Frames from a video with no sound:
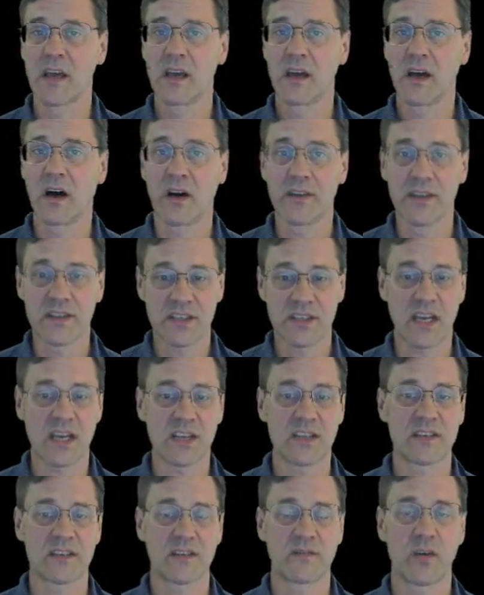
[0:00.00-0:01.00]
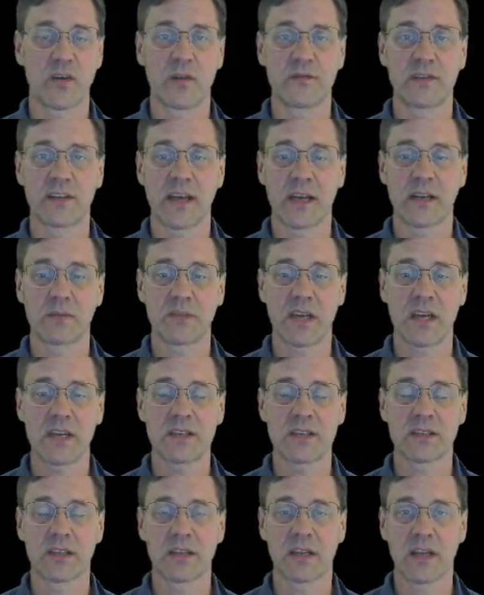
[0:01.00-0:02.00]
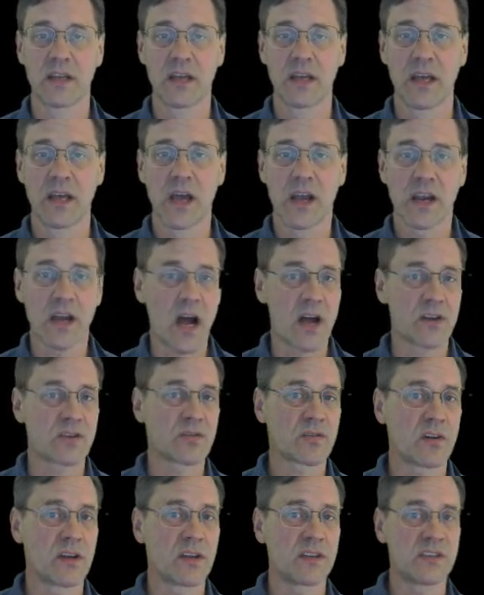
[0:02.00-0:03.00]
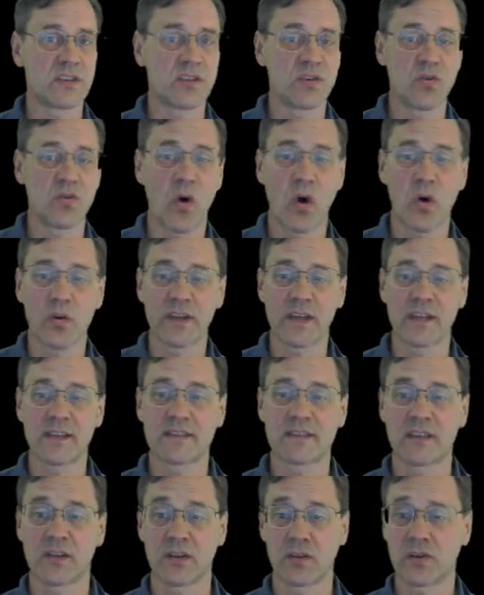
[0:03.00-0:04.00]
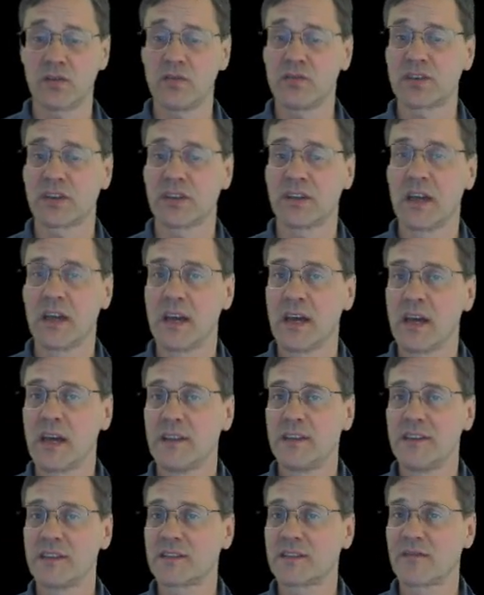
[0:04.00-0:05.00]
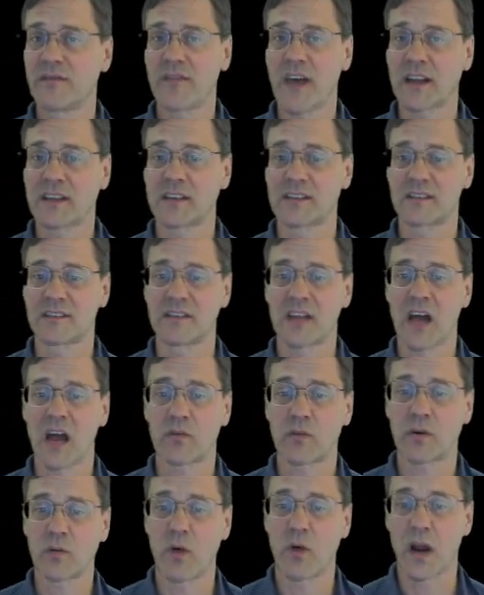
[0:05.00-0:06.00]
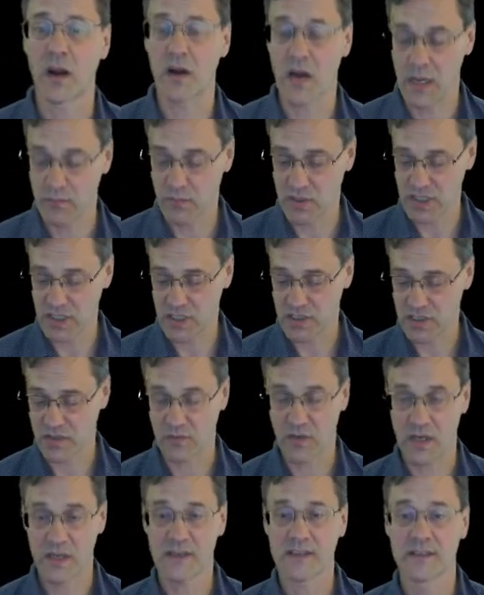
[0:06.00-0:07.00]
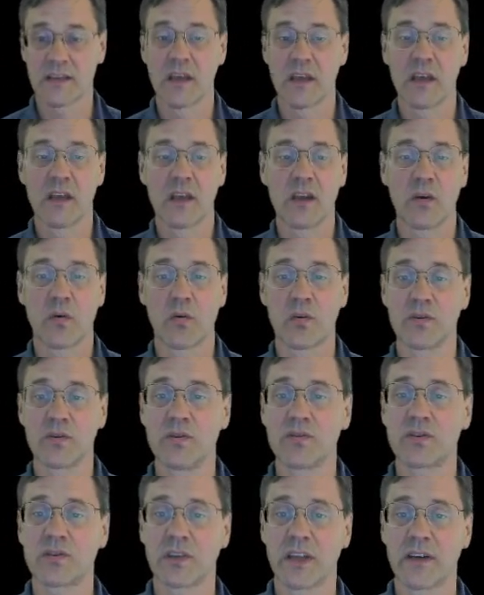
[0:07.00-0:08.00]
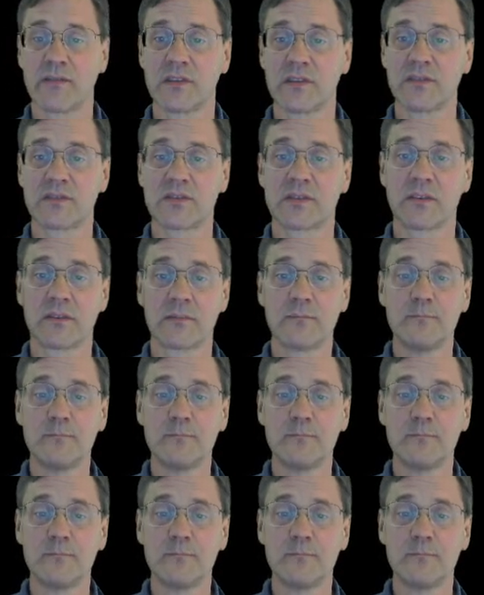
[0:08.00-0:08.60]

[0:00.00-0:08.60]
on the changes involved in adaptation. Contrary to Haldane's conclusion, this effect does not require high mutation rates or neutral evolution.